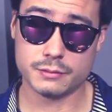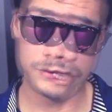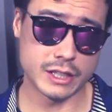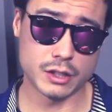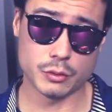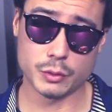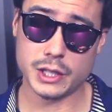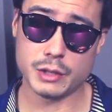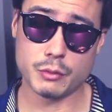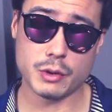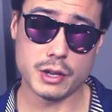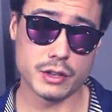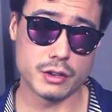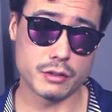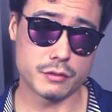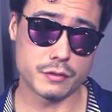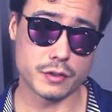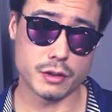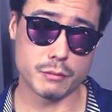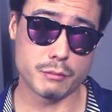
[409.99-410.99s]
Like, they're really well
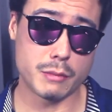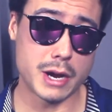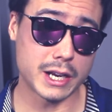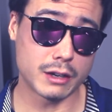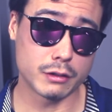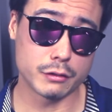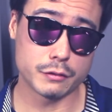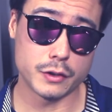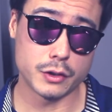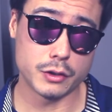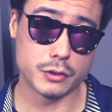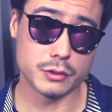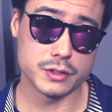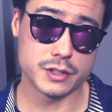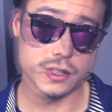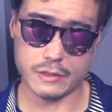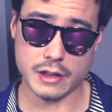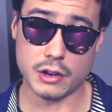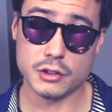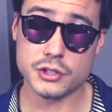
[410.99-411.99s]
known for their
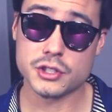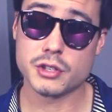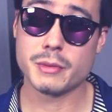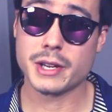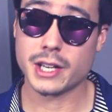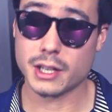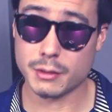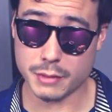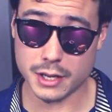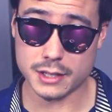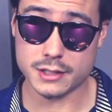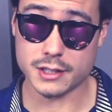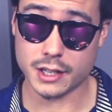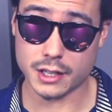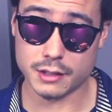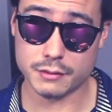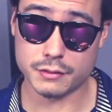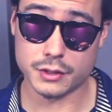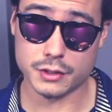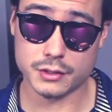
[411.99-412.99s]
microphones. They also make amazing
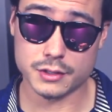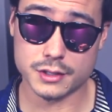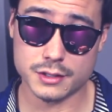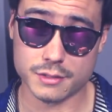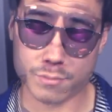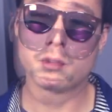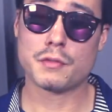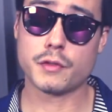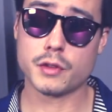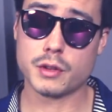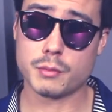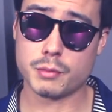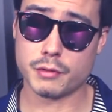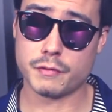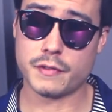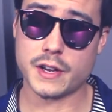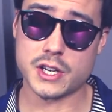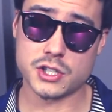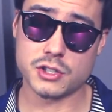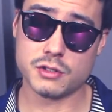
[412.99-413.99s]
headphones, both for the
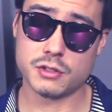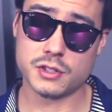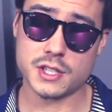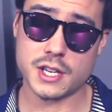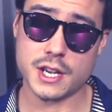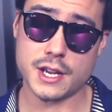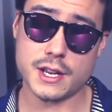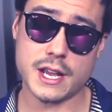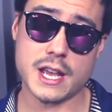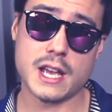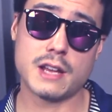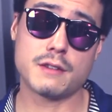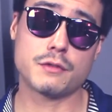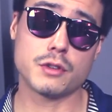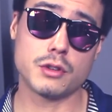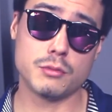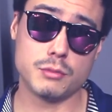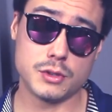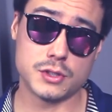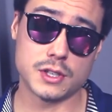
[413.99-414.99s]
professional side and for
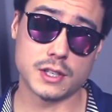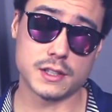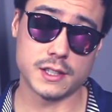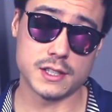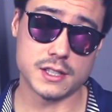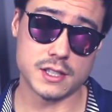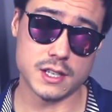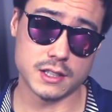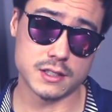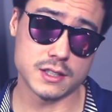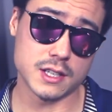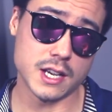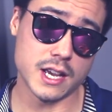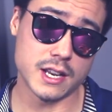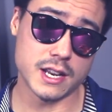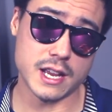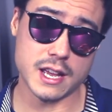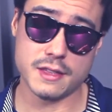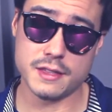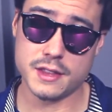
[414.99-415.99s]
the music listening
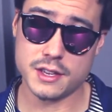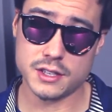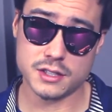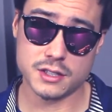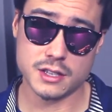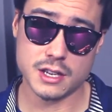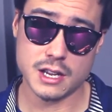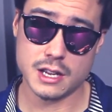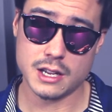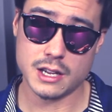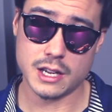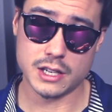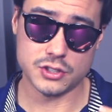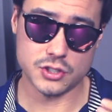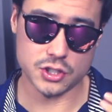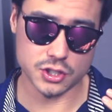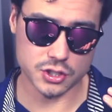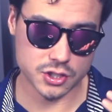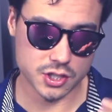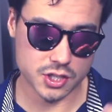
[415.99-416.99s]
side. And this is
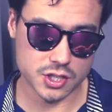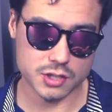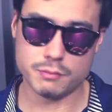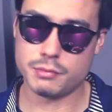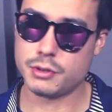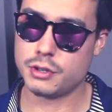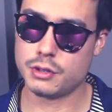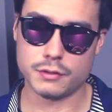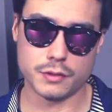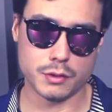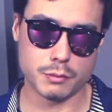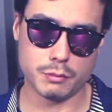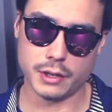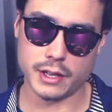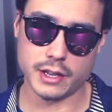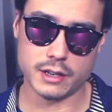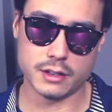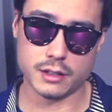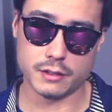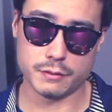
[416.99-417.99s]
just such a beautiful
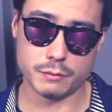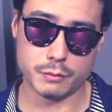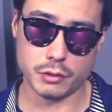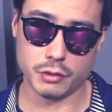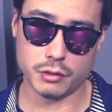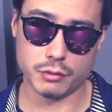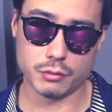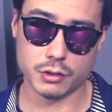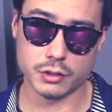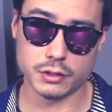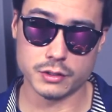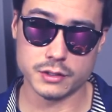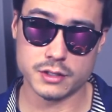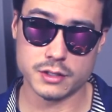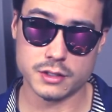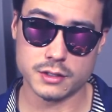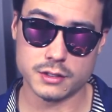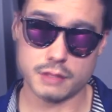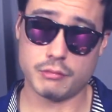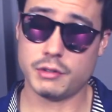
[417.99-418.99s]
blend of both
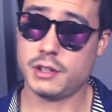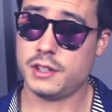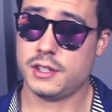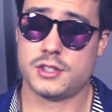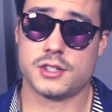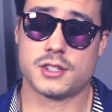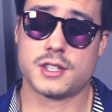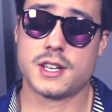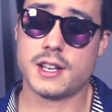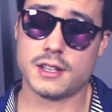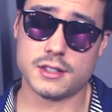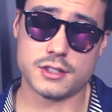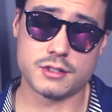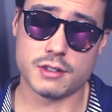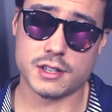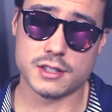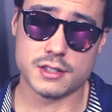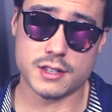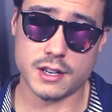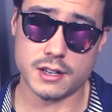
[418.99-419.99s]
worlds. I really just can't
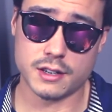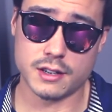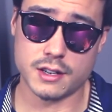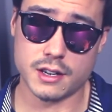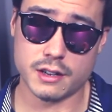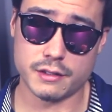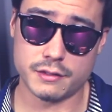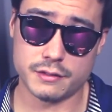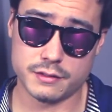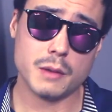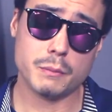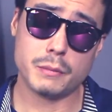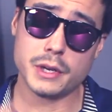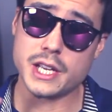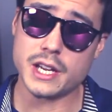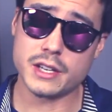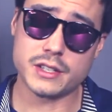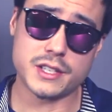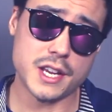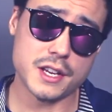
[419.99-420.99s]
stress that enough. But
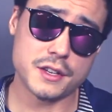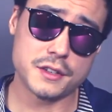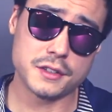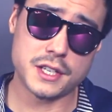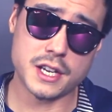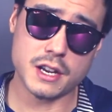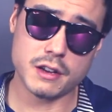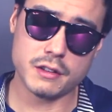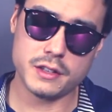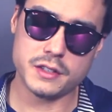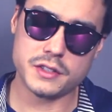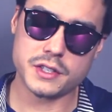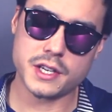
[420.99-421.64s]
yeah, take good care of these